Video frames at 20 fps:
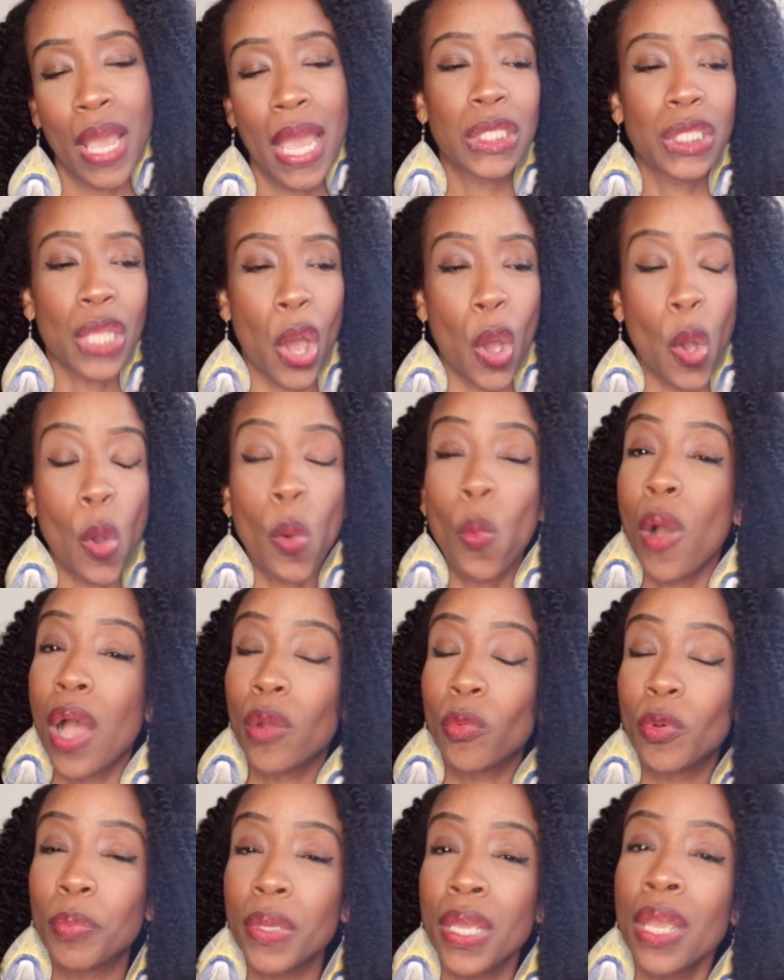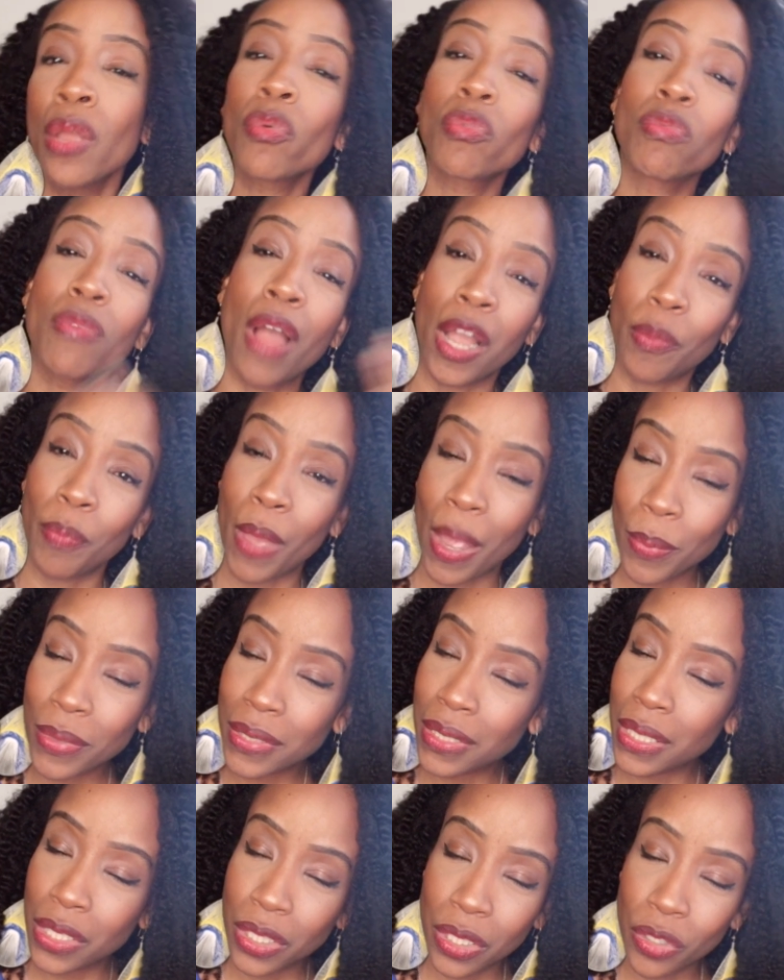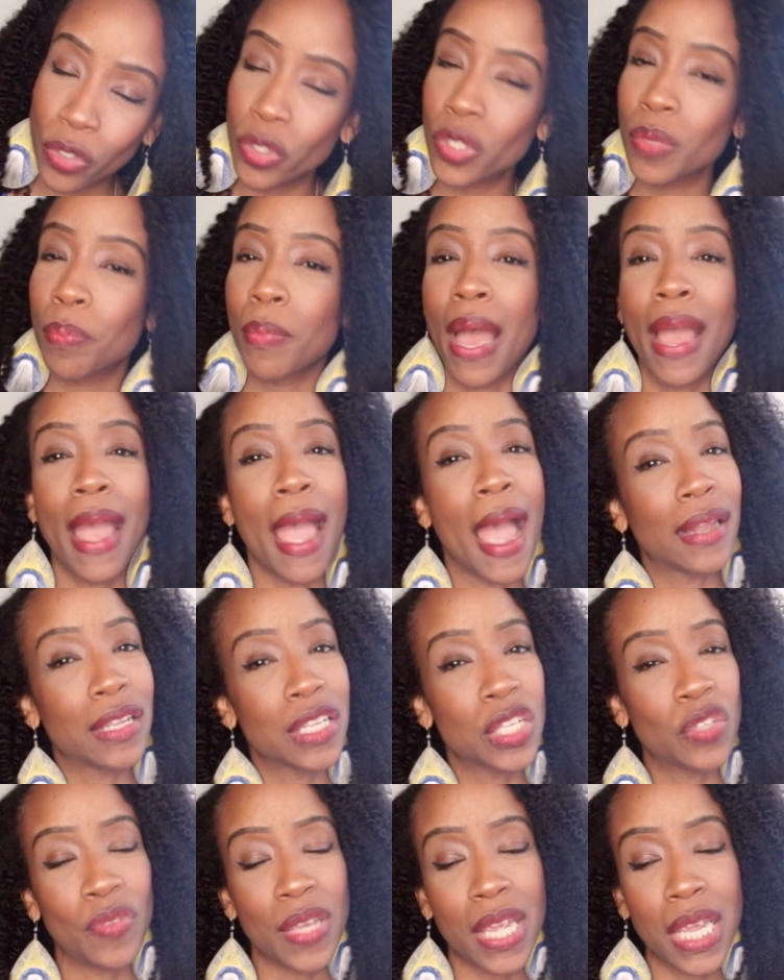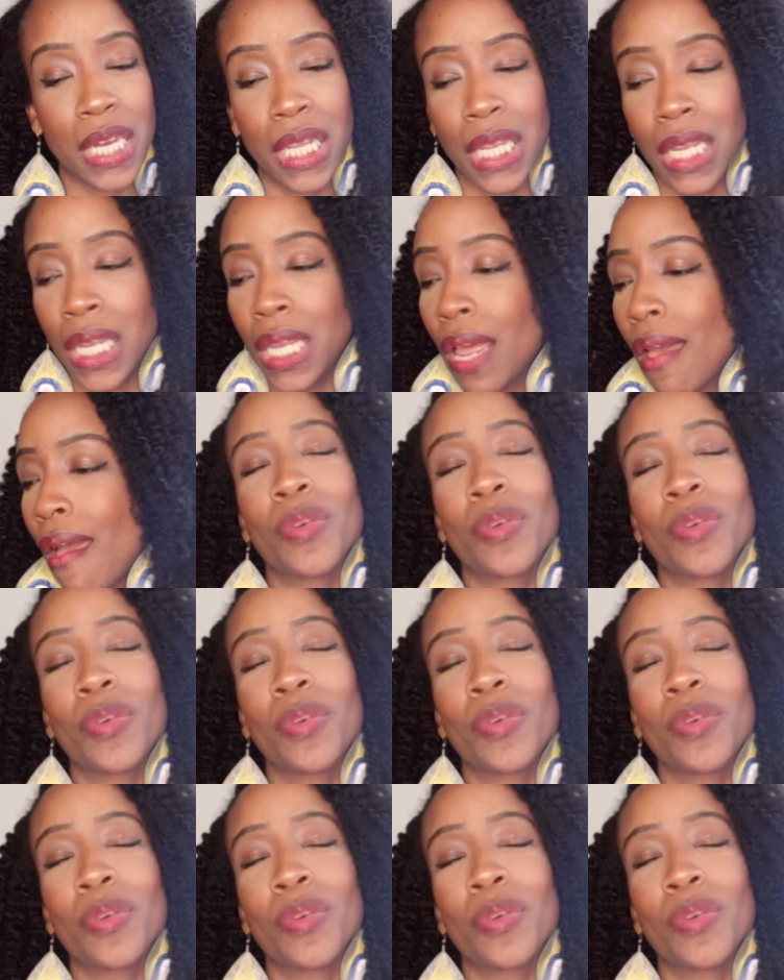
So one would be Rock, Paper, Scissors by Alice Feeney.